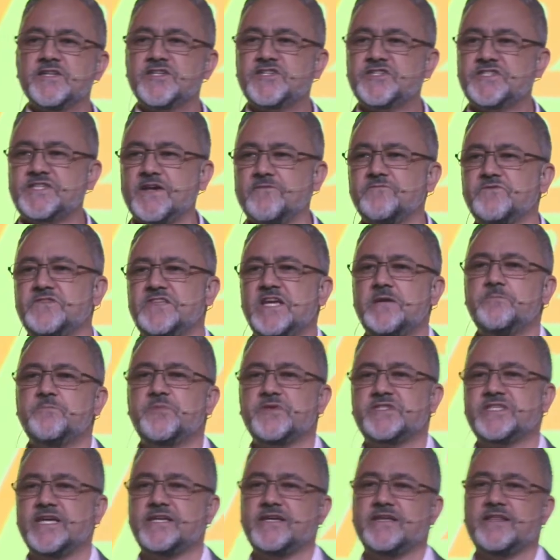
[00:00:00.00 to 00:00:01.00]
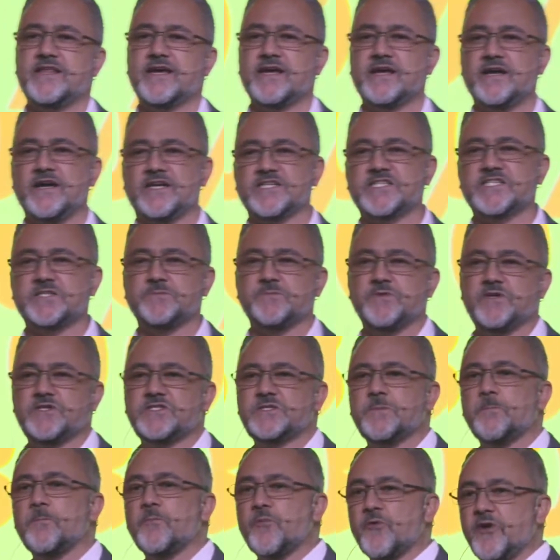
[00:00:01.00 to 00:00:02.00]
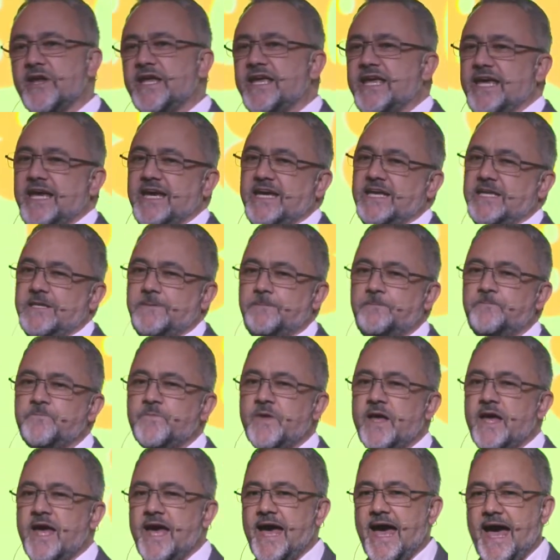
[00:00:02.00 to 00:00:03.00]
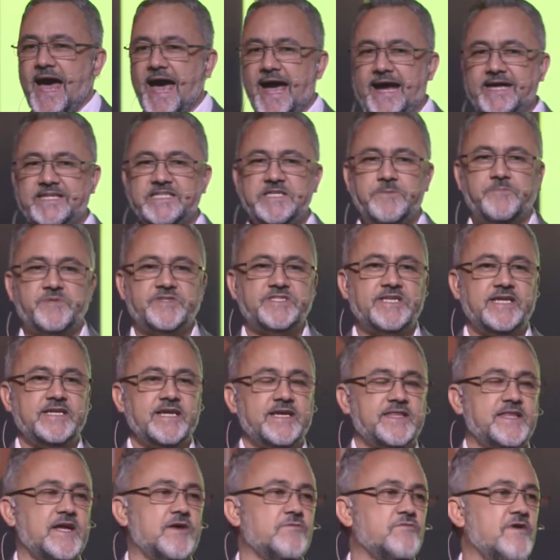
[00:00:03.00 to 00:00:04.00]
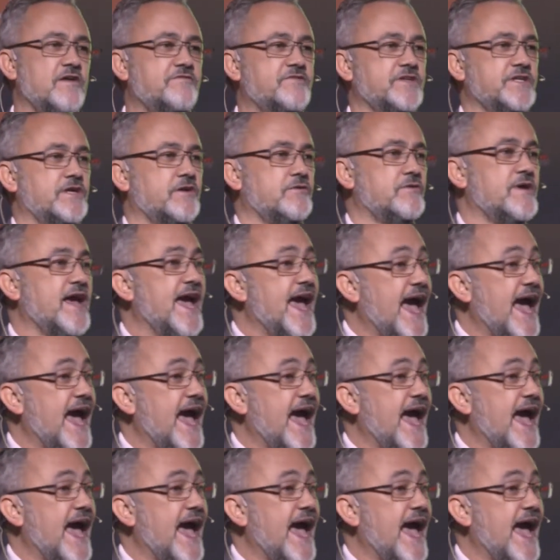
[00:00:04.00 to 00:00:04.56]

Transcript: 17% of their customers bring in 80% of their revenue.